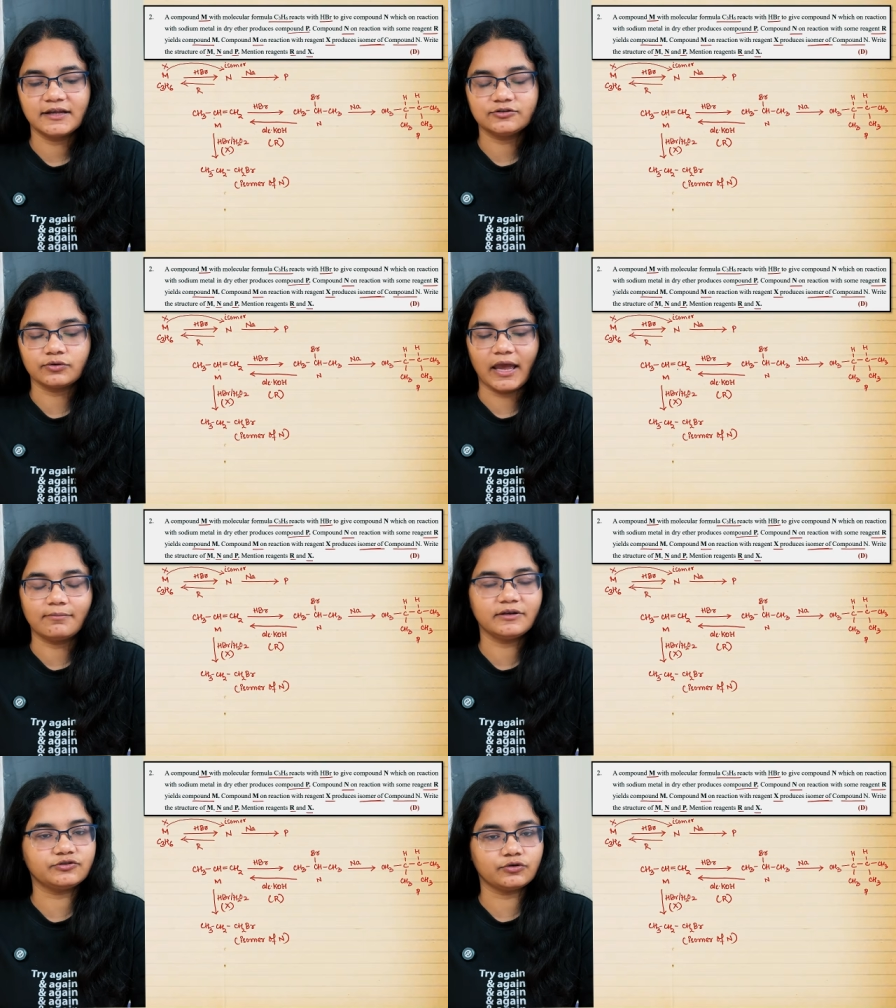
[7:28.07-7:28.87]
So M
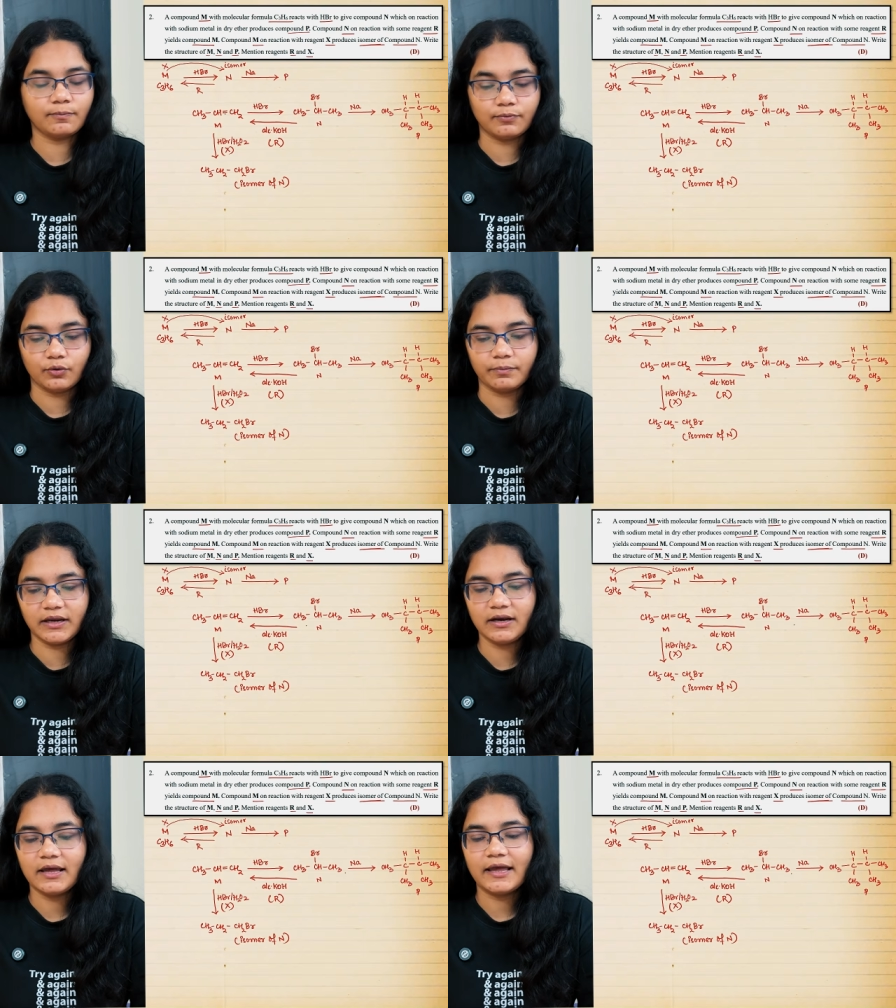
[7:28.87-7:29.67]
is your
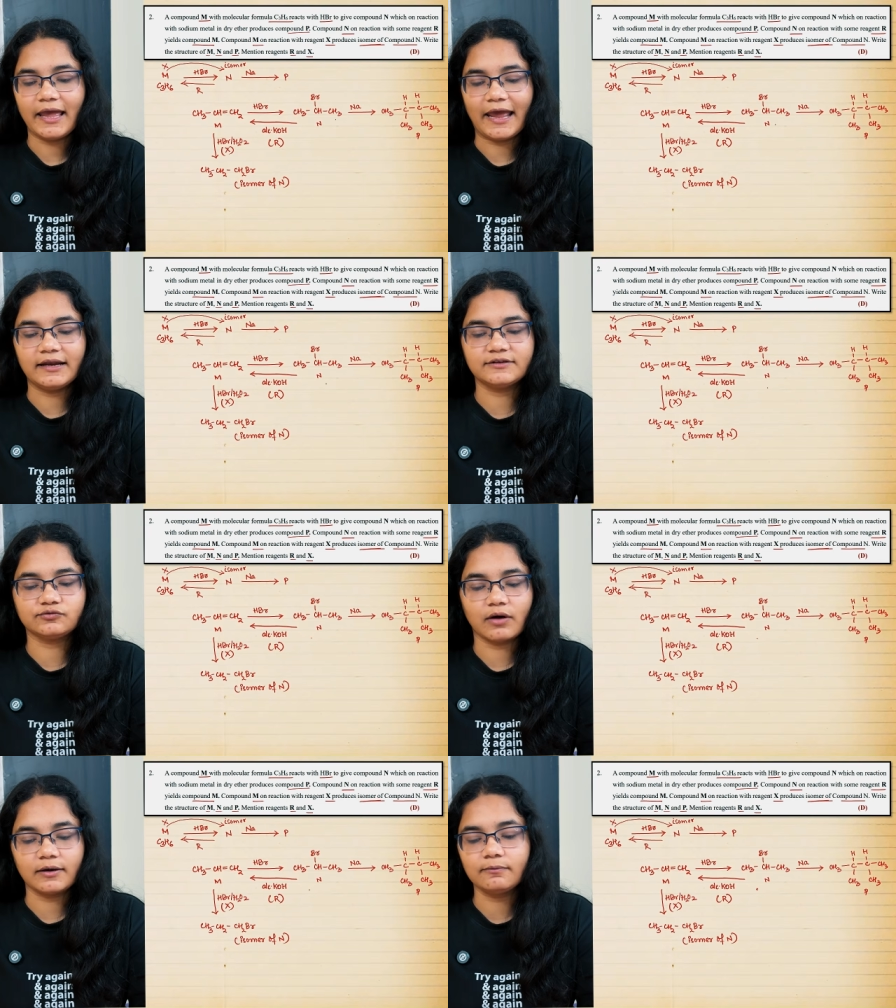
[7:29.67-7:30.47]
propene, N is 2
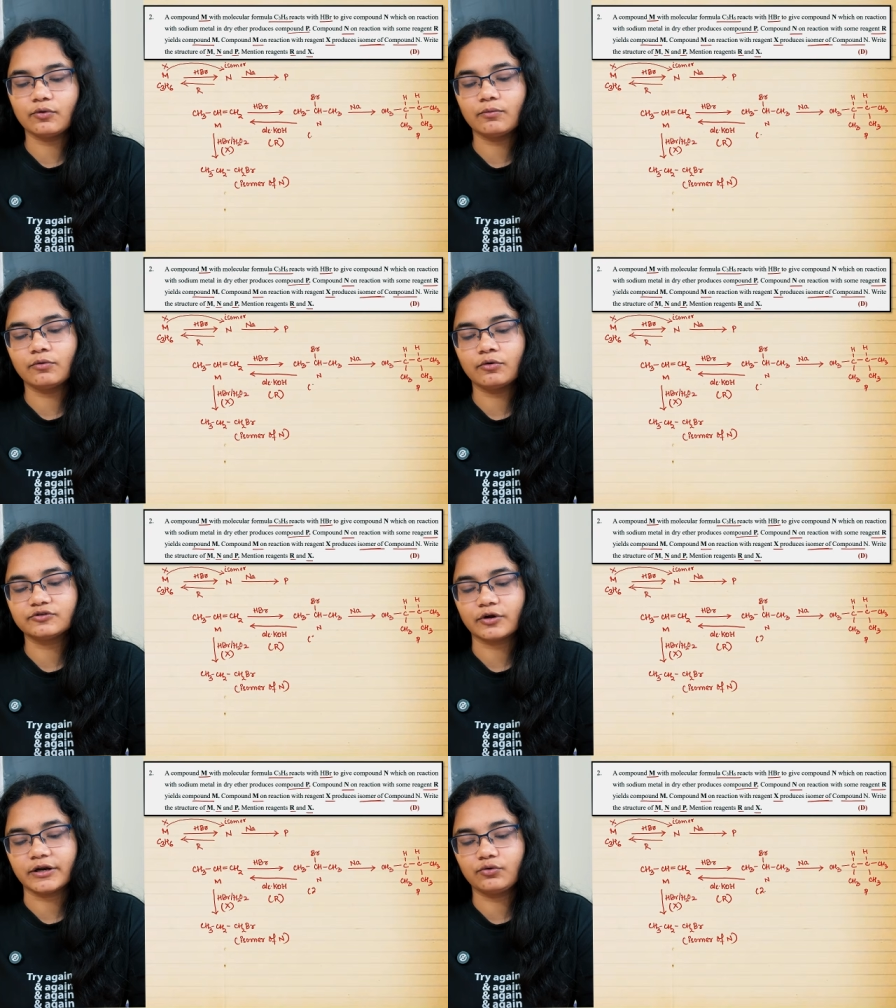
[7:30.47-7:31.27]

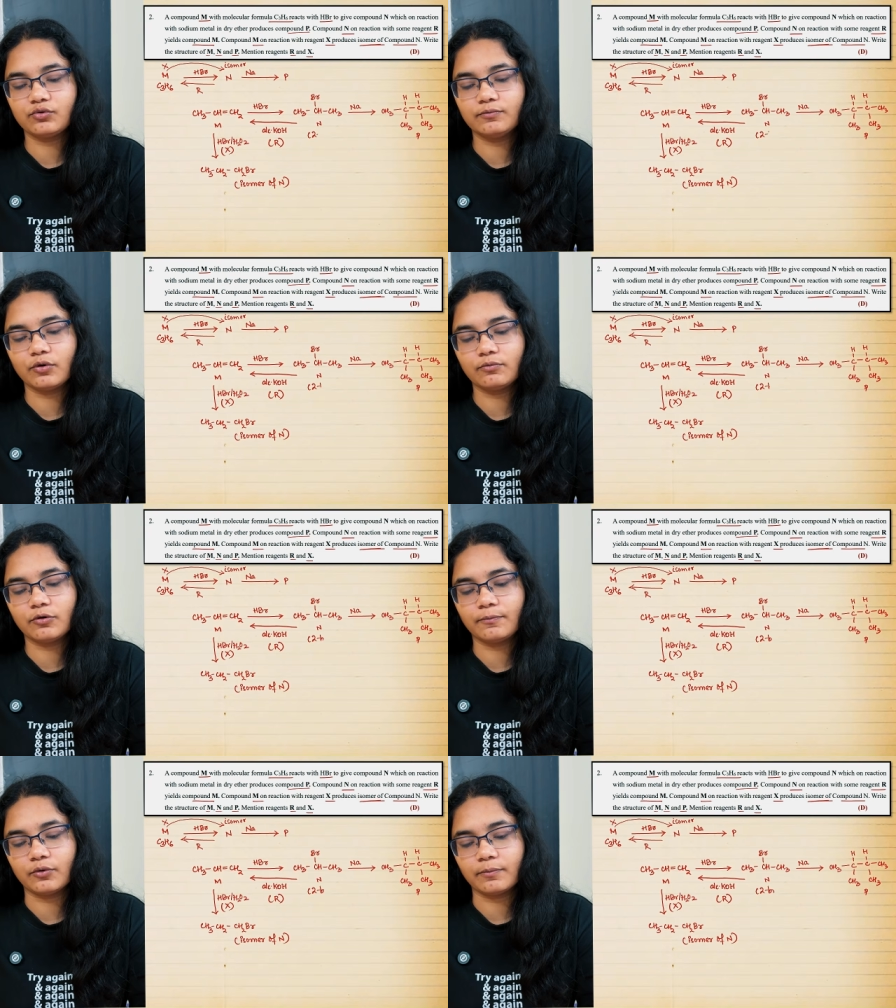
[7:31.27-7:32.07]

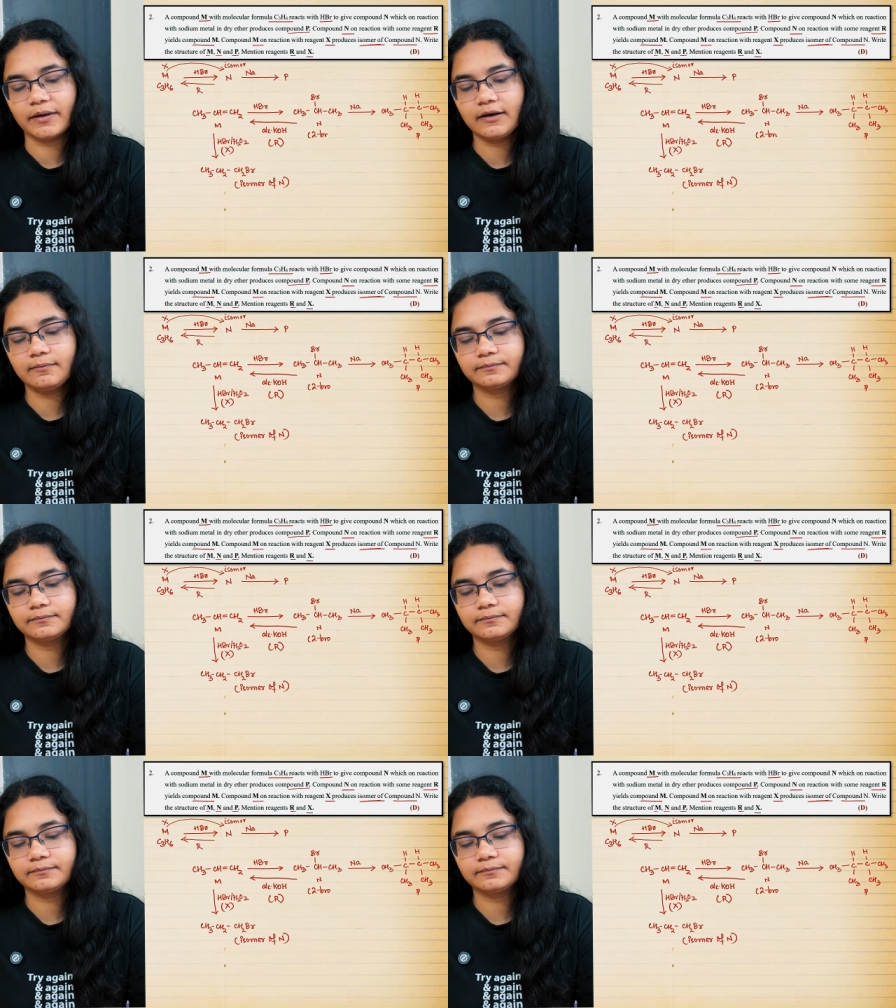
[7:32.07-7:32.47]
bromopropane.